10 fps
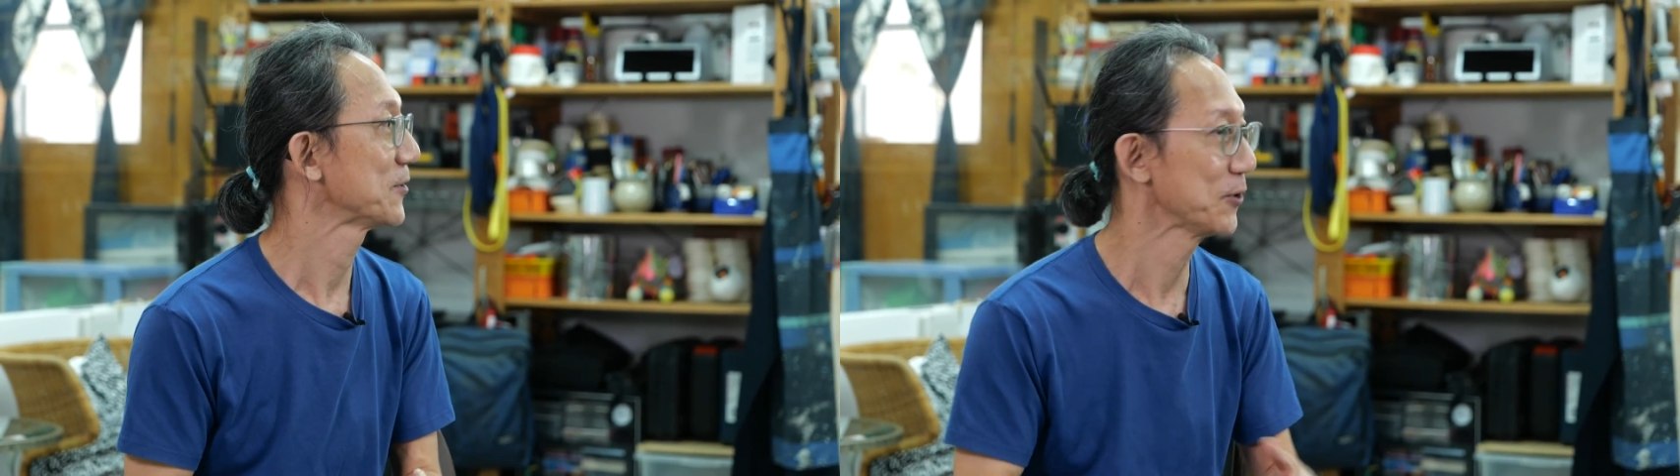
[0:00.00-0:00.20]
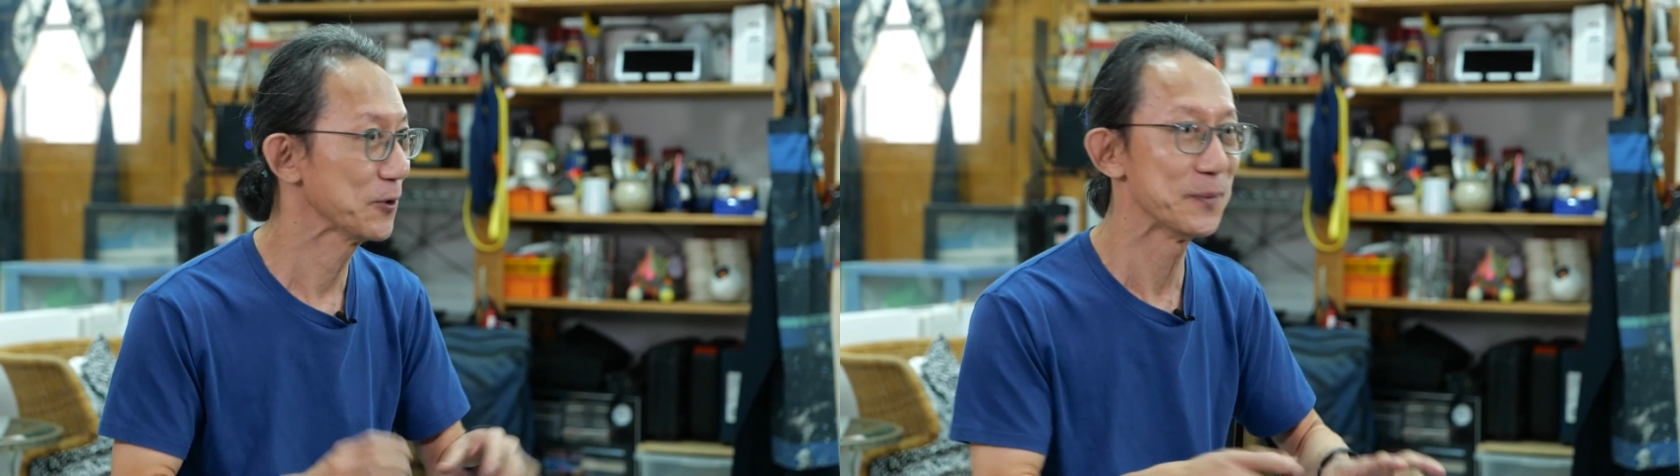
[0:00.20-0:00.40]

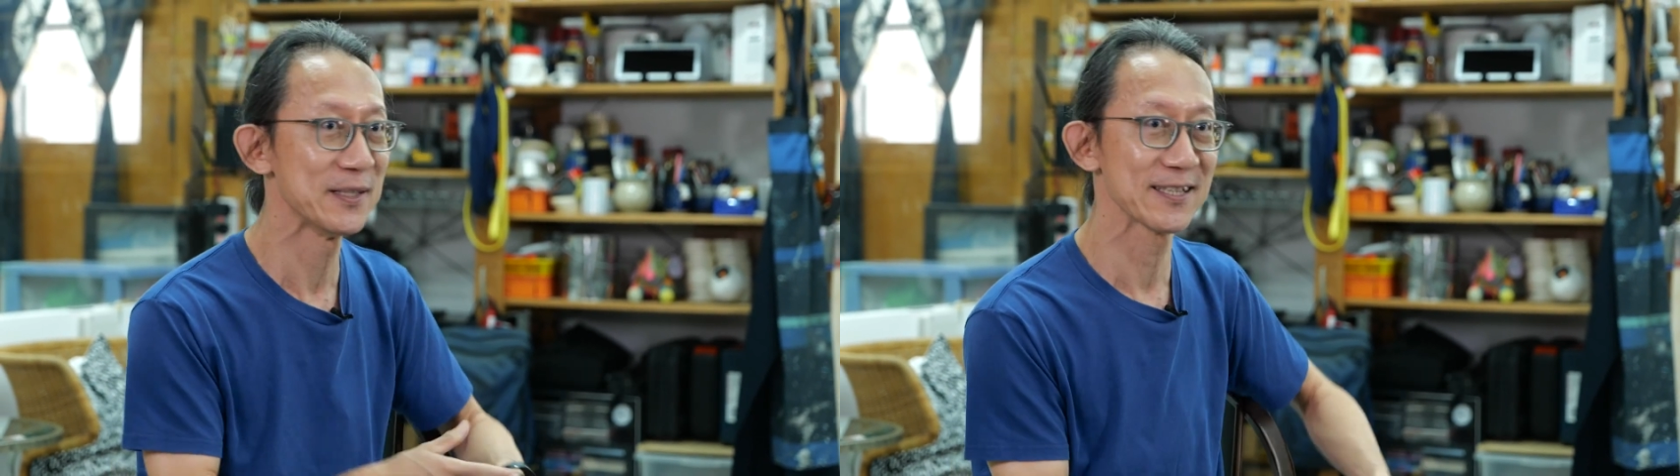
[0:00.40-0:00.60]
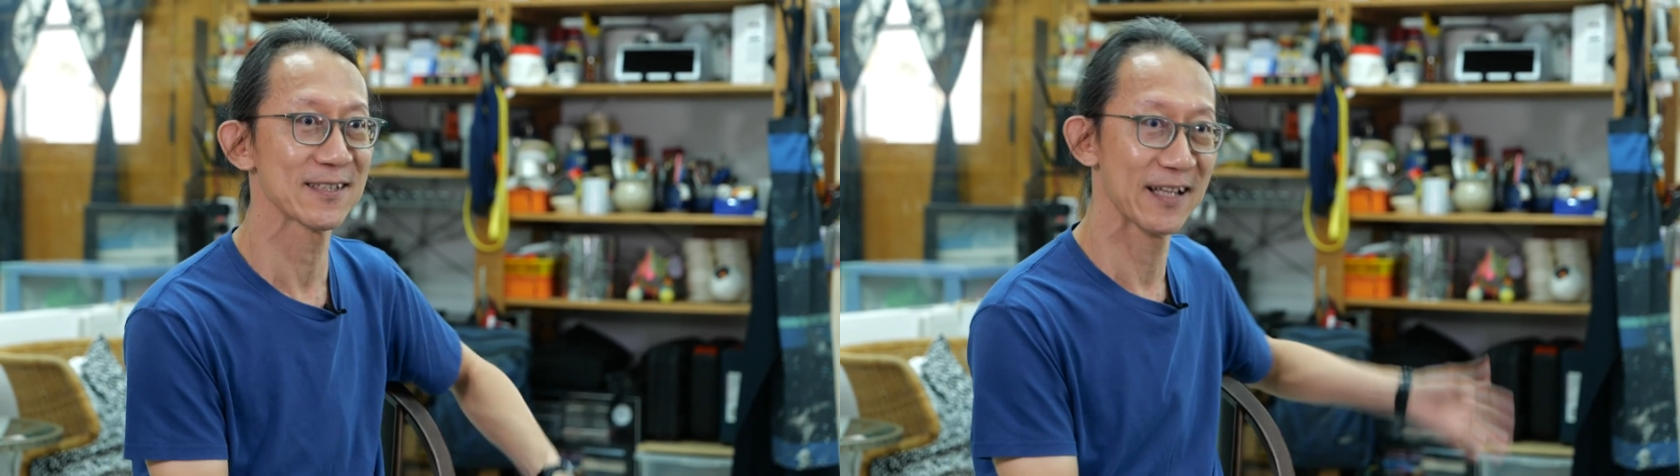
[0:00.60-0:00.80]
So it will
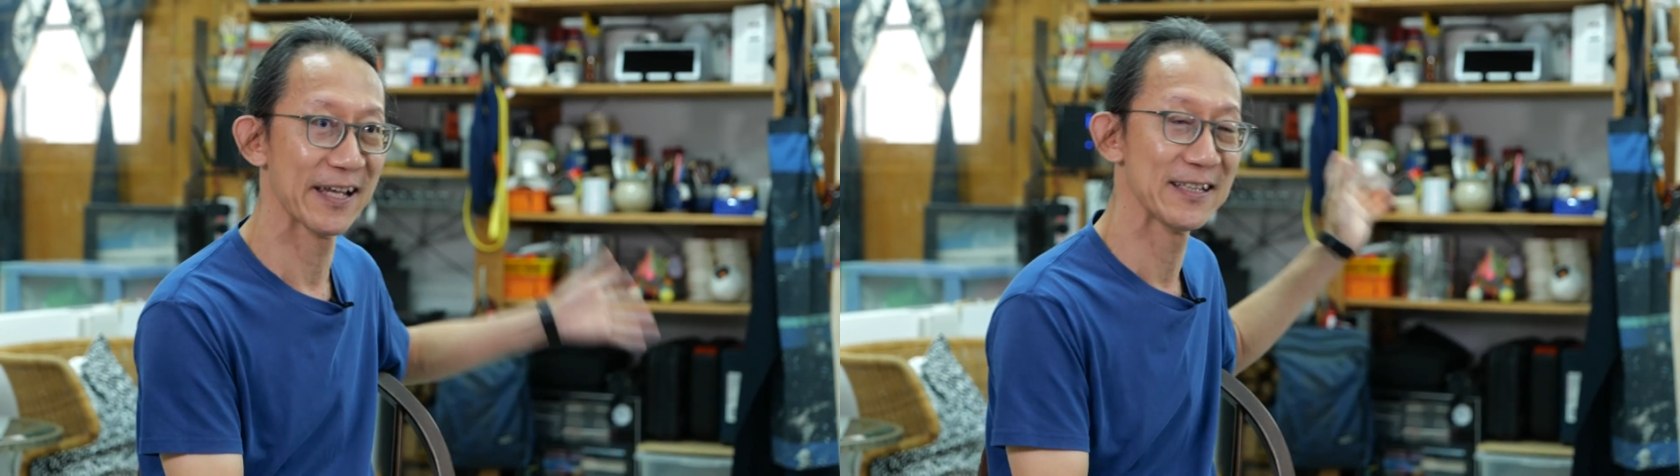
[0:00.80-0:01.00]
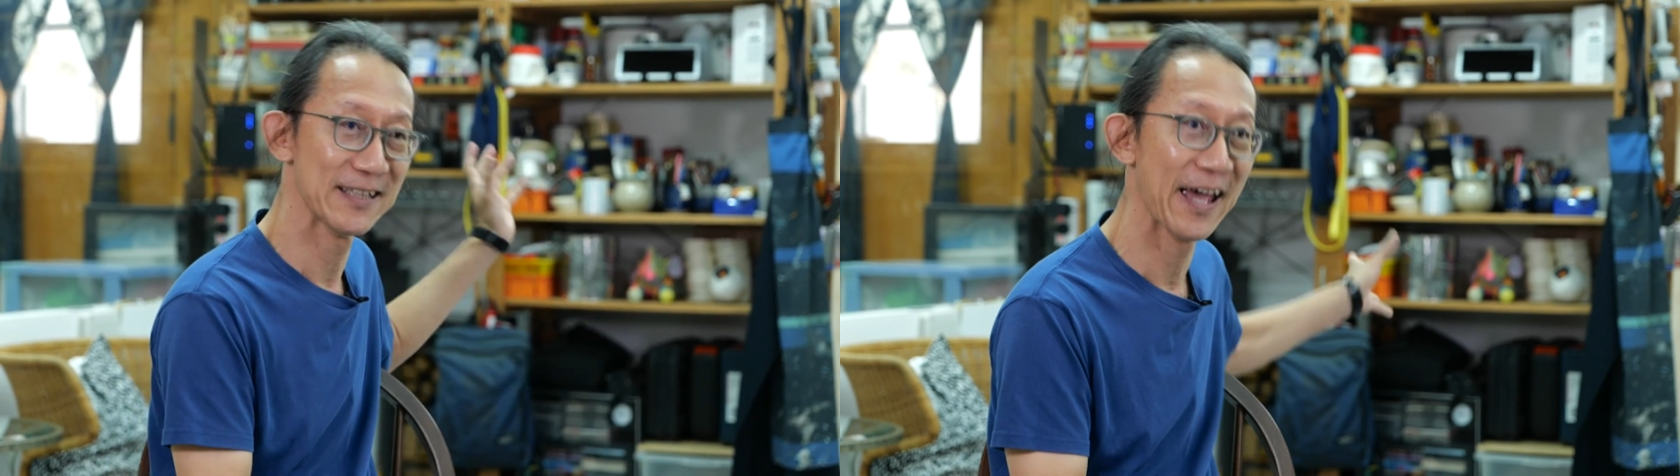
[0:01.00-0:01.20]
be just lying